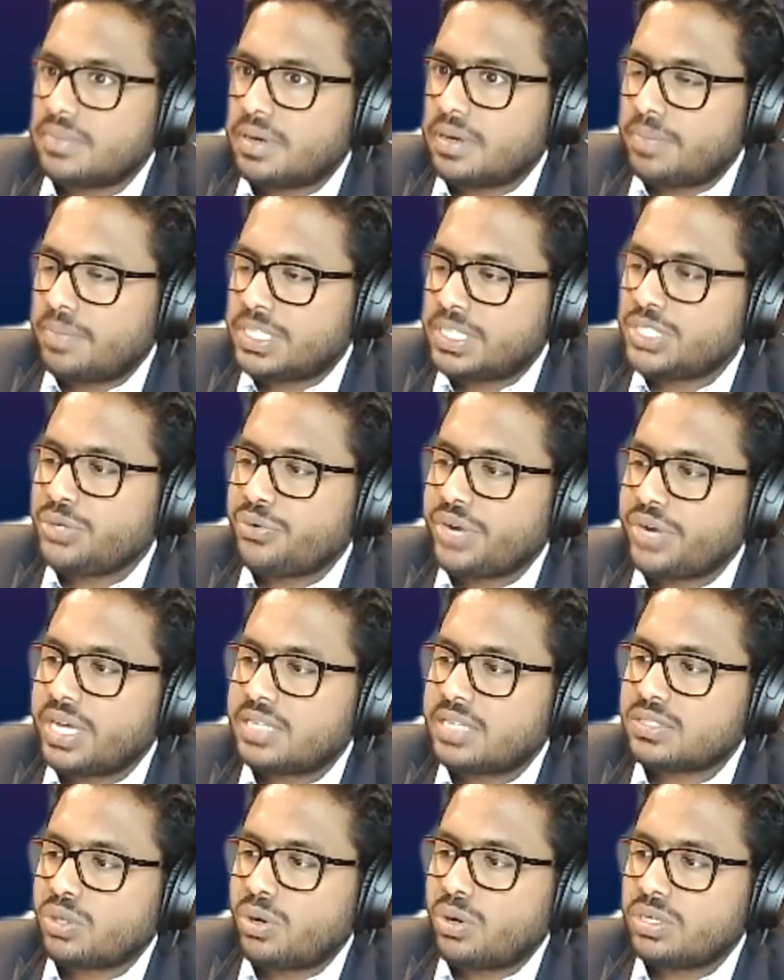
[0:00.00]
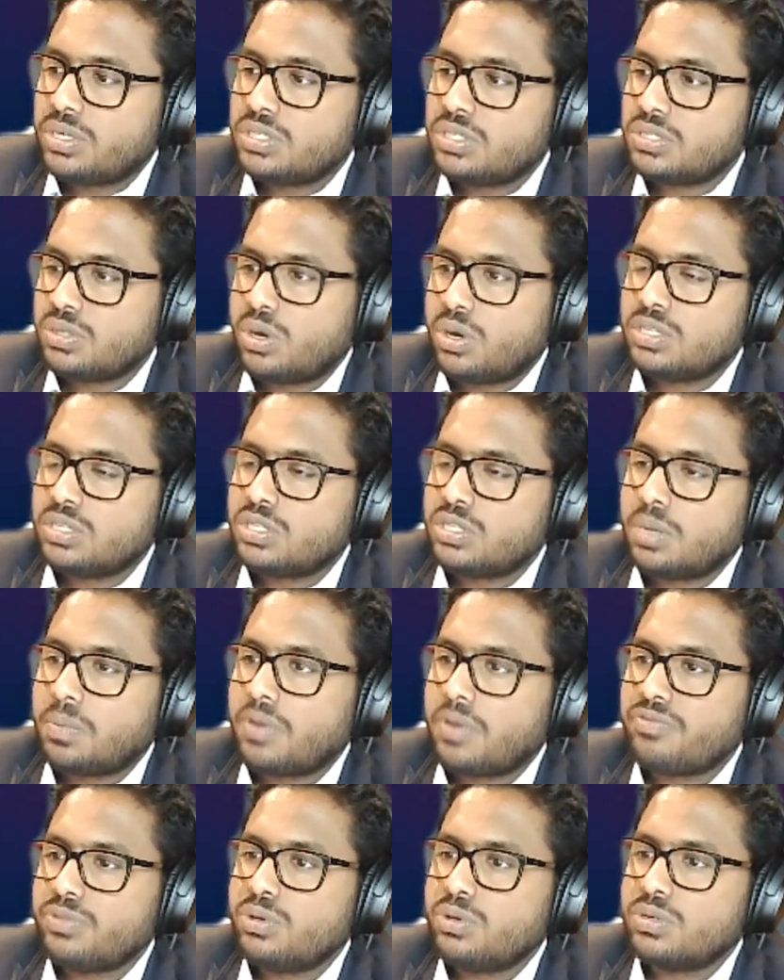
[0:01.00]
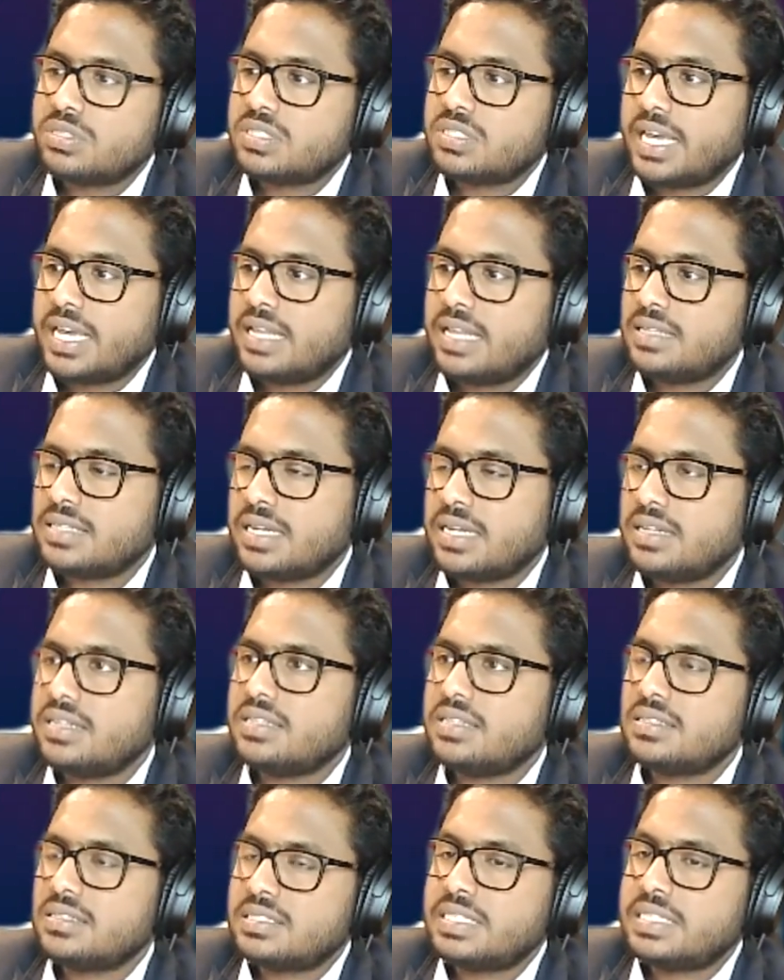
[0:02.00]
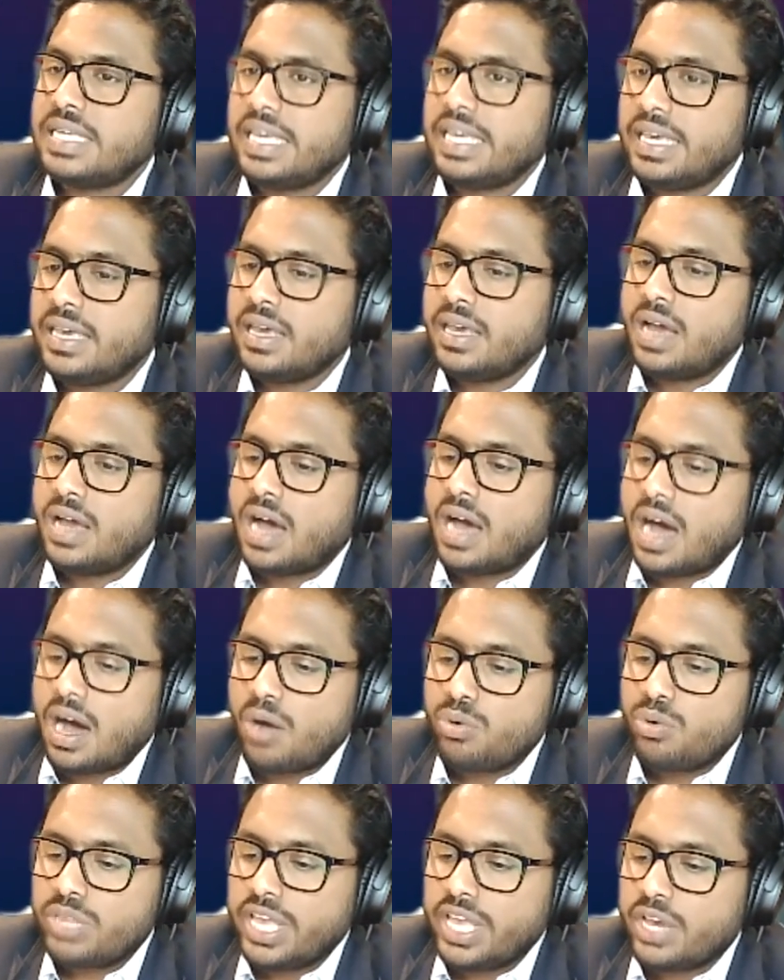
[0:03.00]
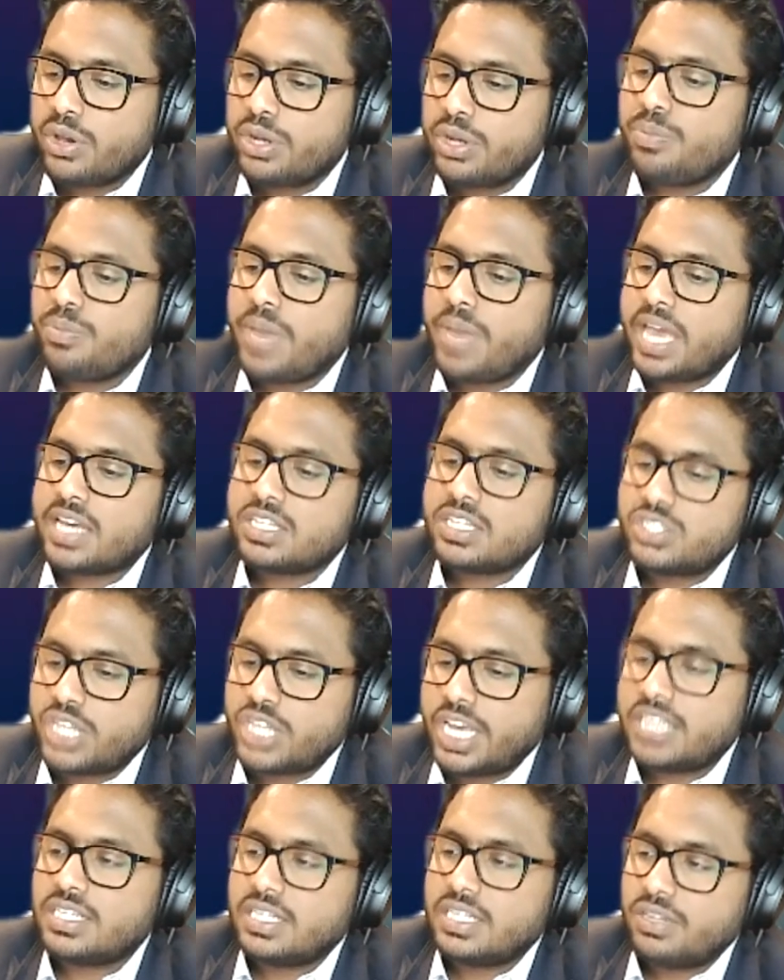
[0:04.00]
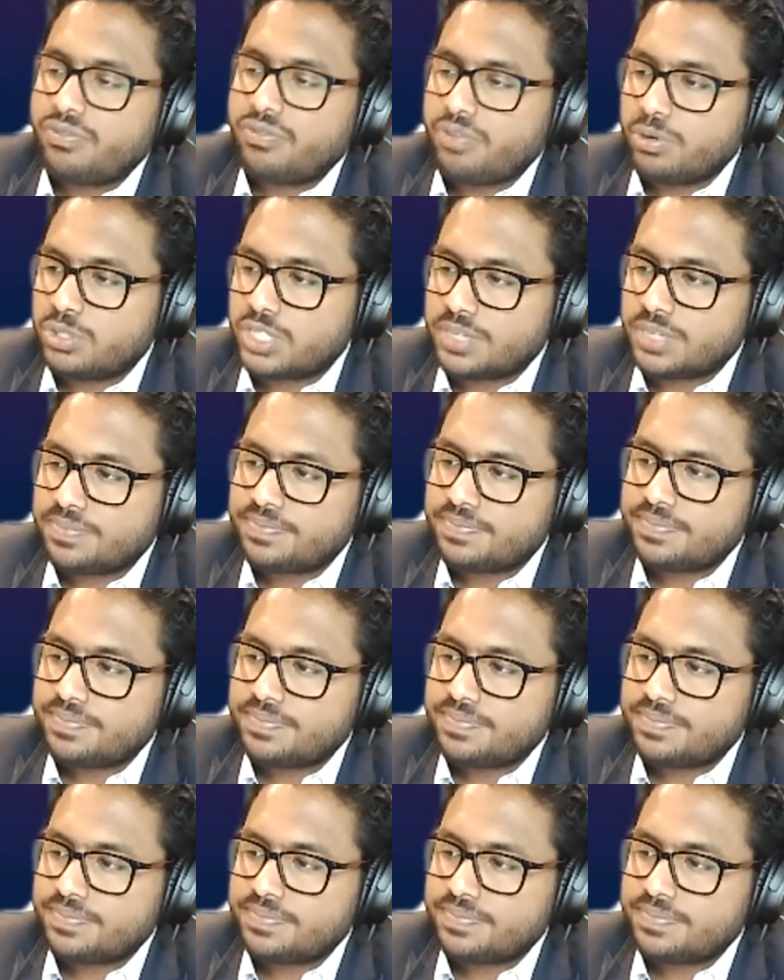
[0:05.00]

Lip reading: materials on top of those sales and see how they're going to make a change in the future.